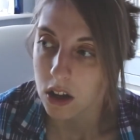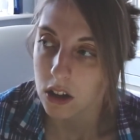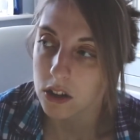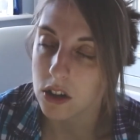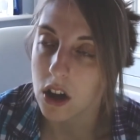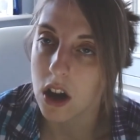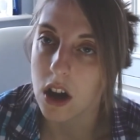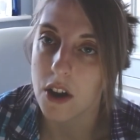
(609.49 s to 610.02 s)

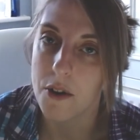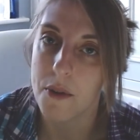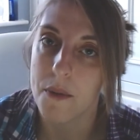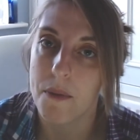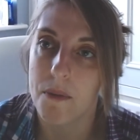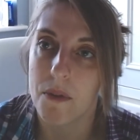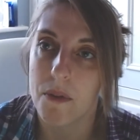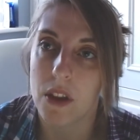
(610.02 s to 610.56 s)
So,
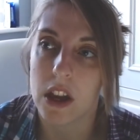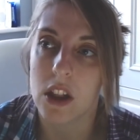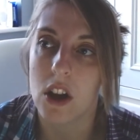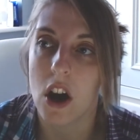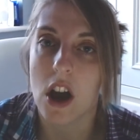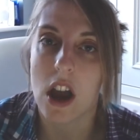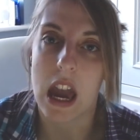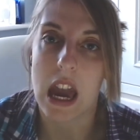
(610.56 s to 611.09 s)
you
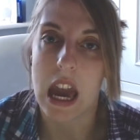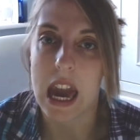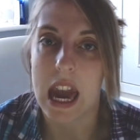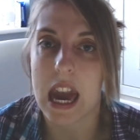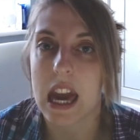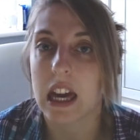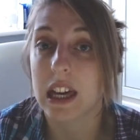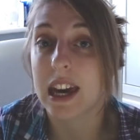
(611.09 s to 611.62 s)
know,
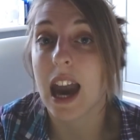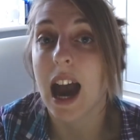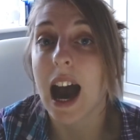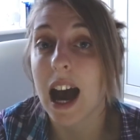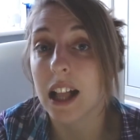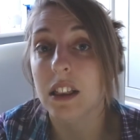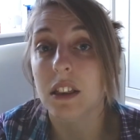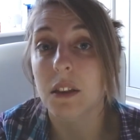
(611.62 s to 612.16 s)
it
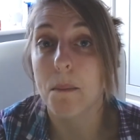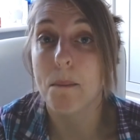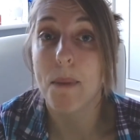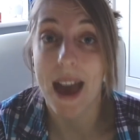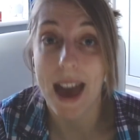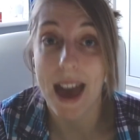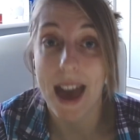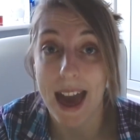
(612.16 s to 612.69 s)
can
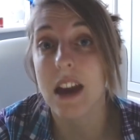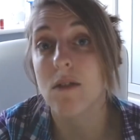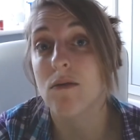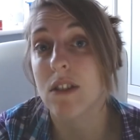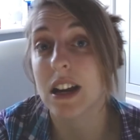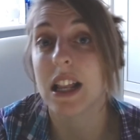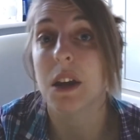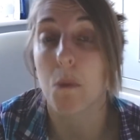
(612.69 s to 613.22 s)
pay
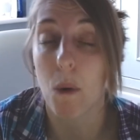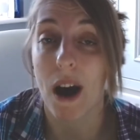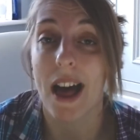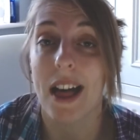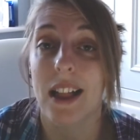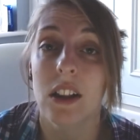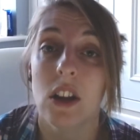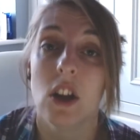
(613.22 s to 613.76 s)
really
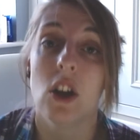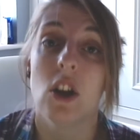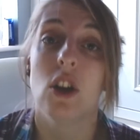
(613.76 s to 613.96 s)
well